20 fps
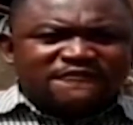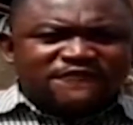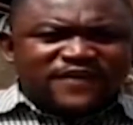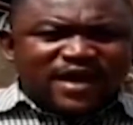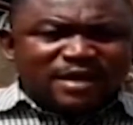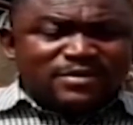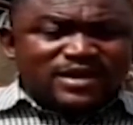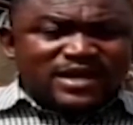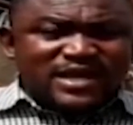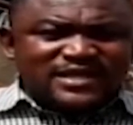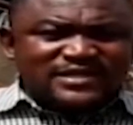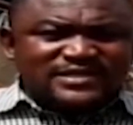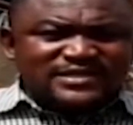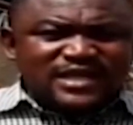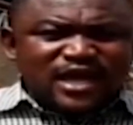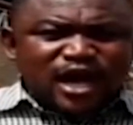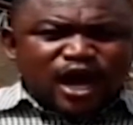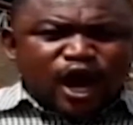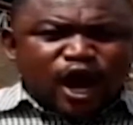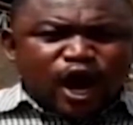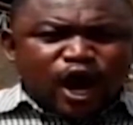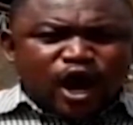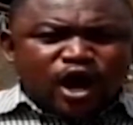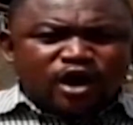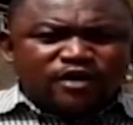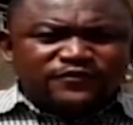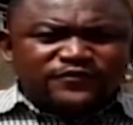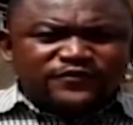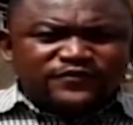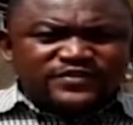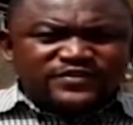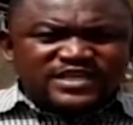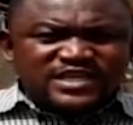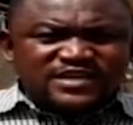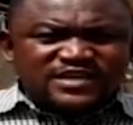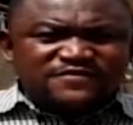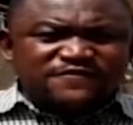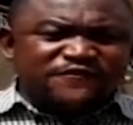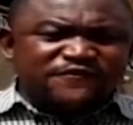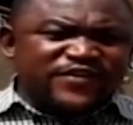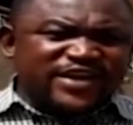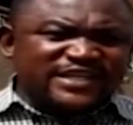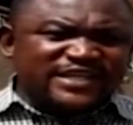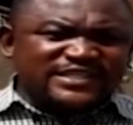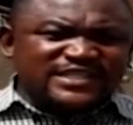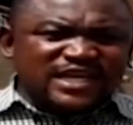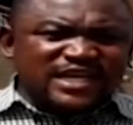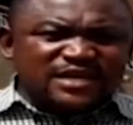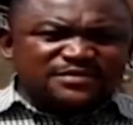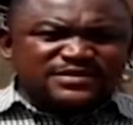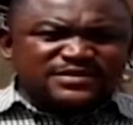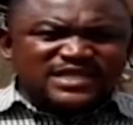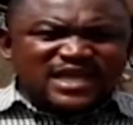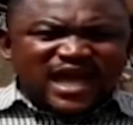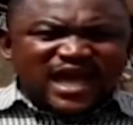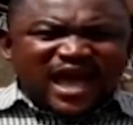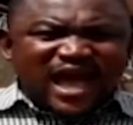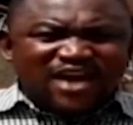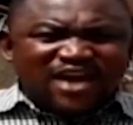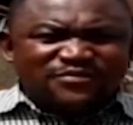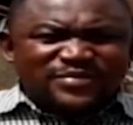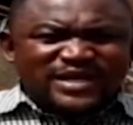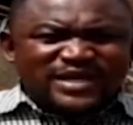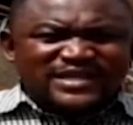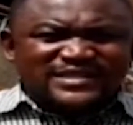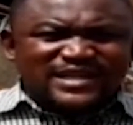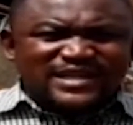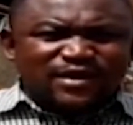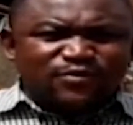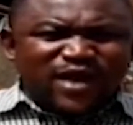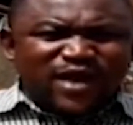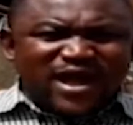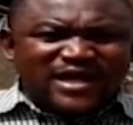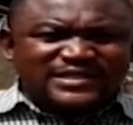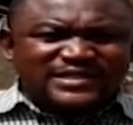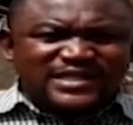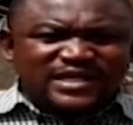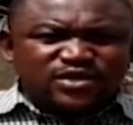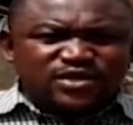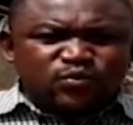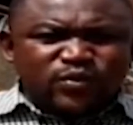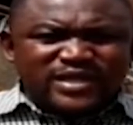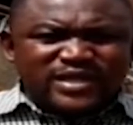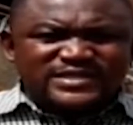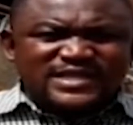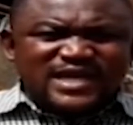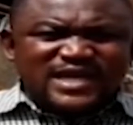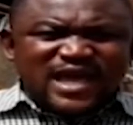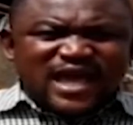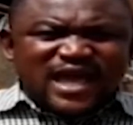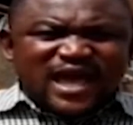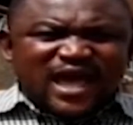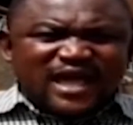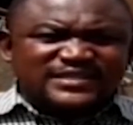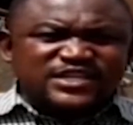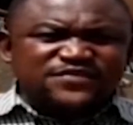Families of the victims have been interacting with uh,